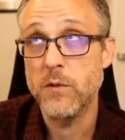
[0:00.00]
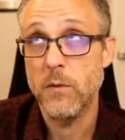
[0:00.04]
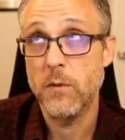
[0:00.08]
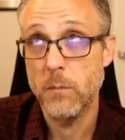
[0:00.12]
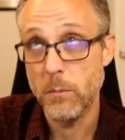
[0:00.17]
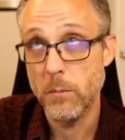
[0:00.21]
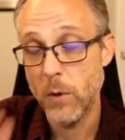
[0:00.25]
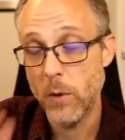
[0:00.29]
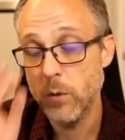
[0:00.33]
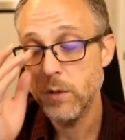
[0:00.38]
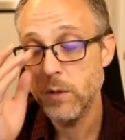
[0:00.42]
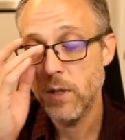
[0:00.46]
for
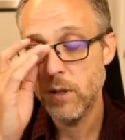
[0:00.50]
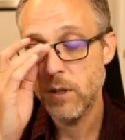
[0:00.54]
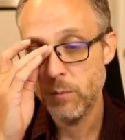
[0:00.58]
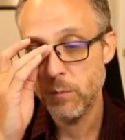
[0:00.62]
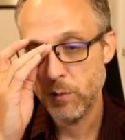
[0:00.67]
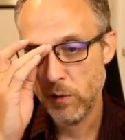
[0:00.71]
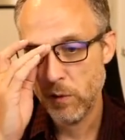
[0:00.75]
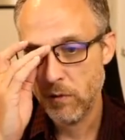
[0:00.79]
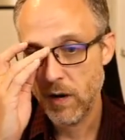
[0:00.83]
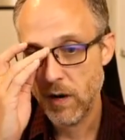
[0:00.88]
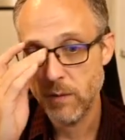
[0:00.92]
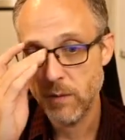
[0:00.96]
most of the
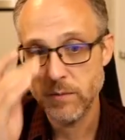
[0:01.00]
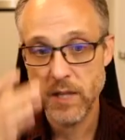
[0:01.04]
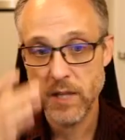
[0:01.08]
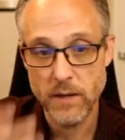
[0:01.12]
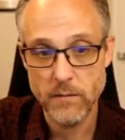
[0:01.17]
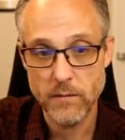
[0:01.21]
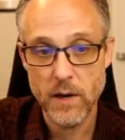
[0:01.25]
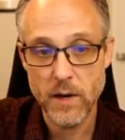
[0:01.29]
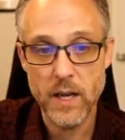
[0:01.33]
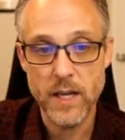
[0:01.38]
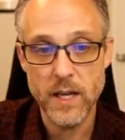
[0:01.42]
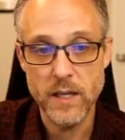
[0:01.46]
programs they
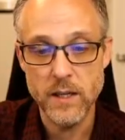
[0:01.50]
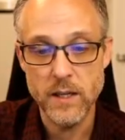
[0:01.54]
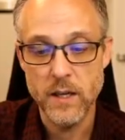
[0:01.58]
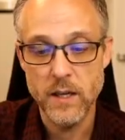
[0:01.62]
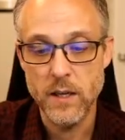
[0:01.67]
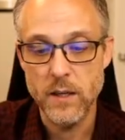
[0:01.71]
write,